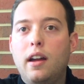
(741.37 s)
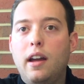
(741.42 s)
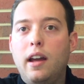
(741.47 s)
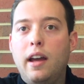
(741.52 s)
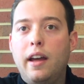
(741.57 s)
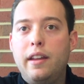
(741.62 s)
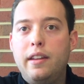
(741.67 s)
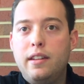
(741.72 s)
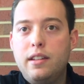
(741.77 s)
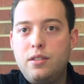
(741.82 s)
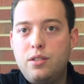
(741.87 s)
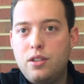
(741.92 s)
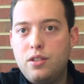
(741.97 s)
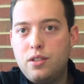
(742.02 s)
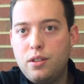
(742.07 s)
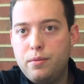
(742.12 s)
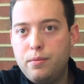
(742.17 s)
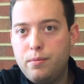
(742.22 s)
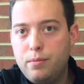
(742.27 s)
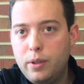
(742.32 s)
and this is
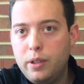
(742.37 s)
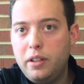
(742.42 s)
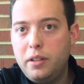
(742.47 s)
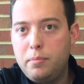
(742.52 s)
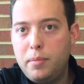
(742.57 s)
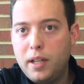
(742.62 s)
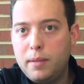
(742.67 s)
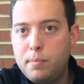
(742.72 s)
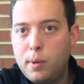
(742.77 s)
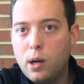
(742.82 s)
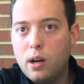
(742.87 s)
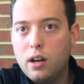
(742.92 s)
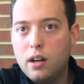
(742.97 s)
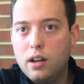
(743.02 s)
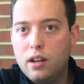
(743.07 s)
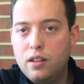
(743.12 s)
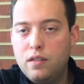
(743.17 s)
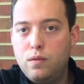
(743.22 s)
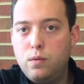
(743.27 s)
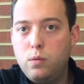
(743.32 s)
a really big
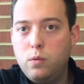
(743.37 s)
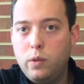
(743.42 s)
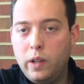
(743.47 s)
part of